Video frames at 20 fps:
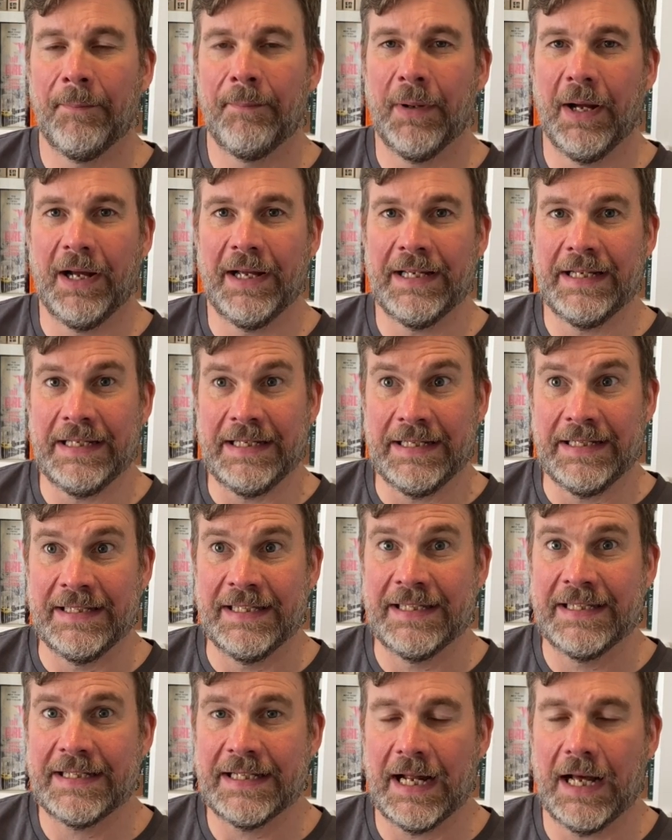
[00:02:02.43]
But is
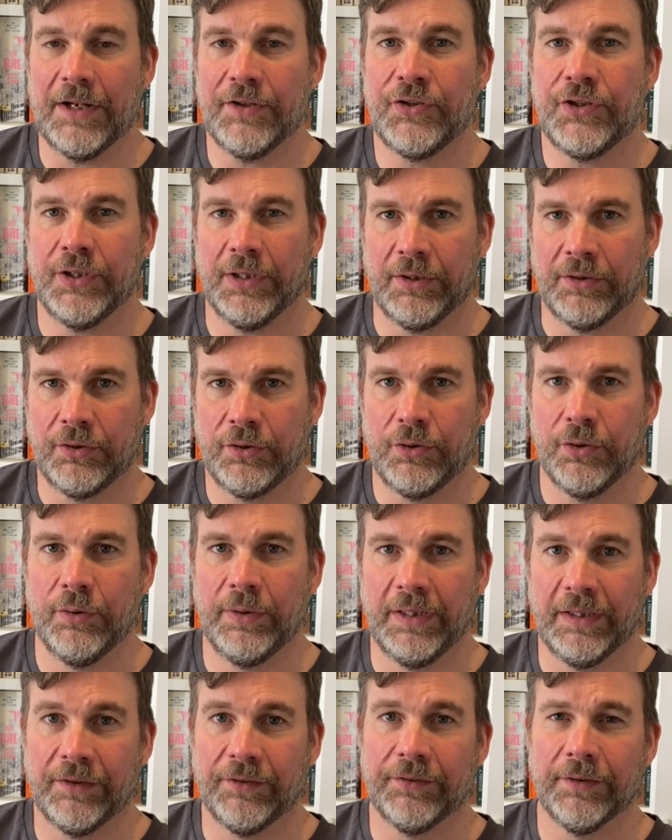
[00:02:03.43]
such a good
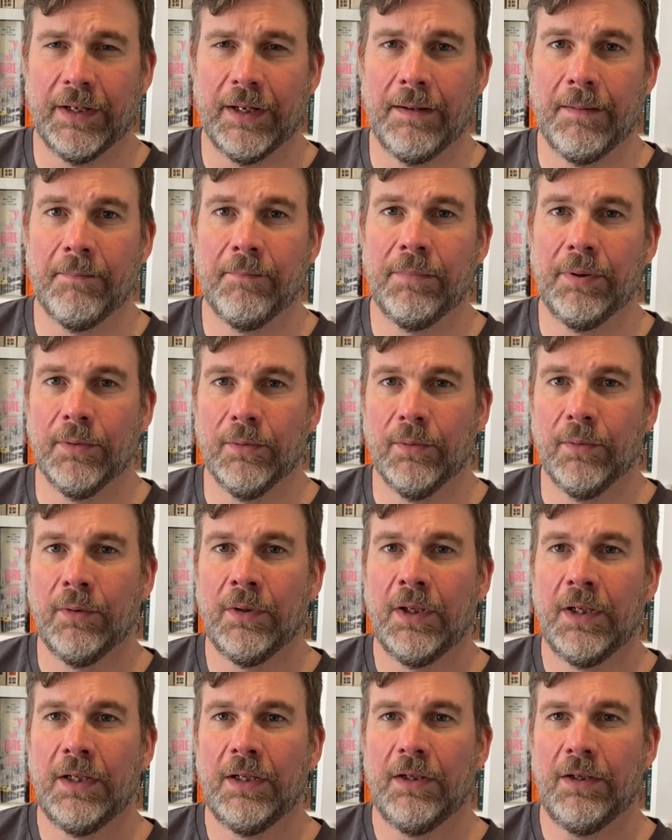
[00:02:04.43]
example
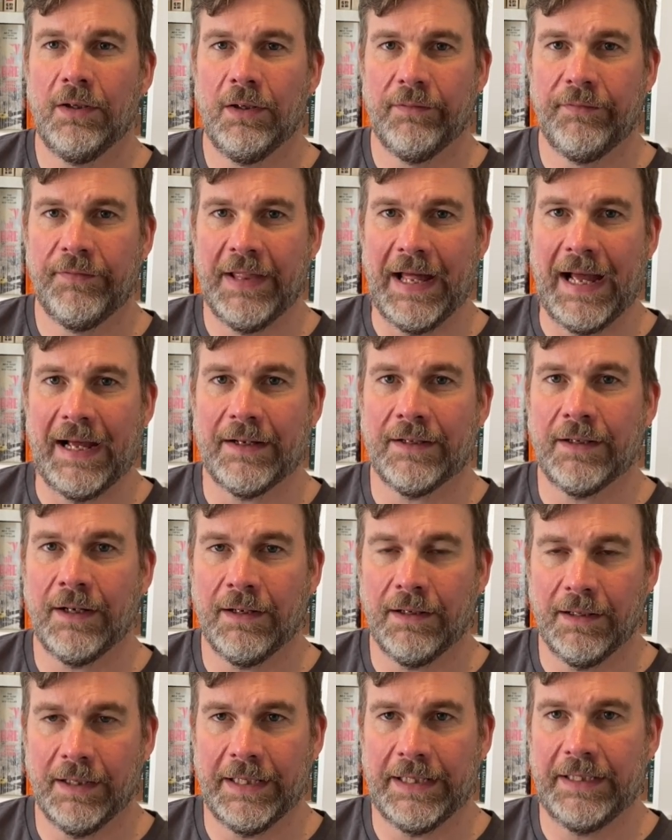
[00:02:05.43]
of that
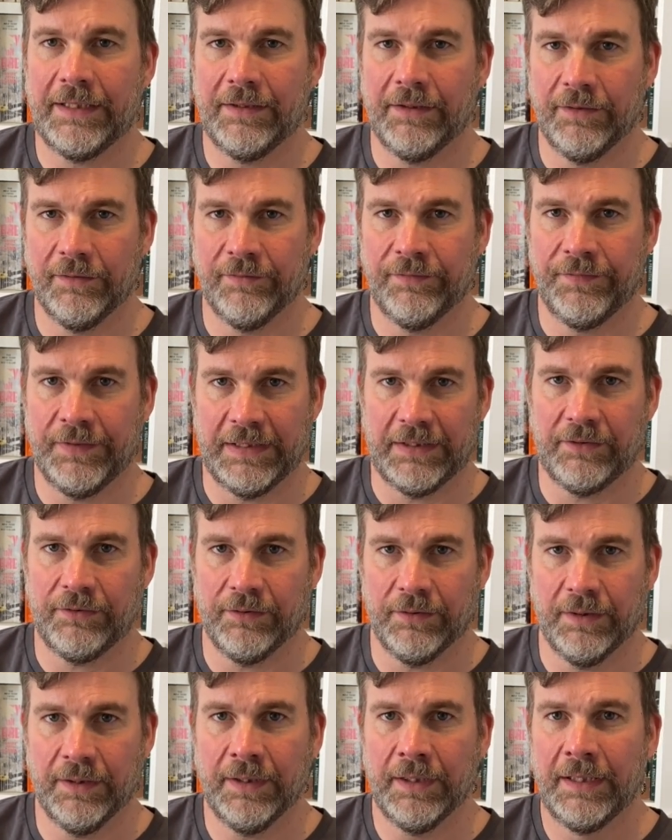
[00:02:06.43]
kind of
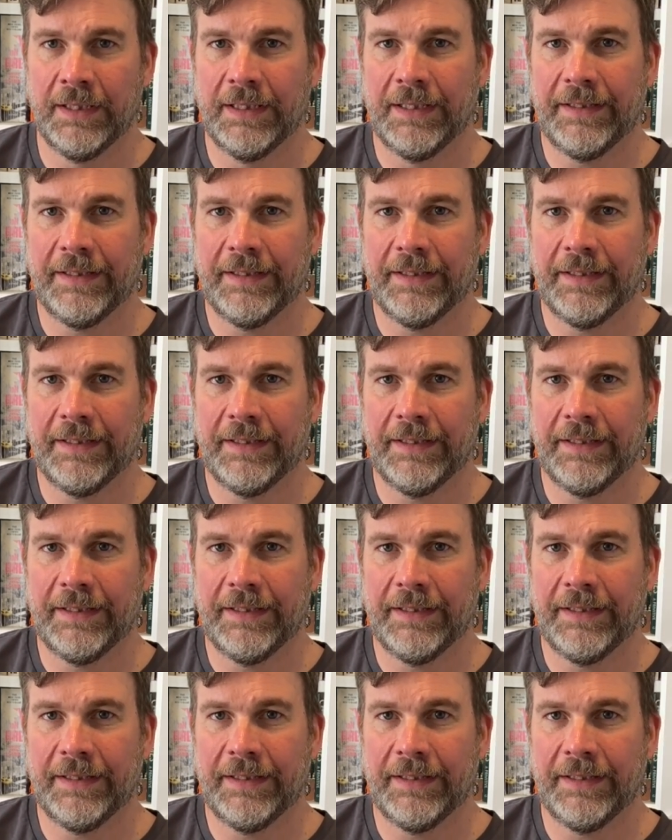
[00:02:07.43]
fiction,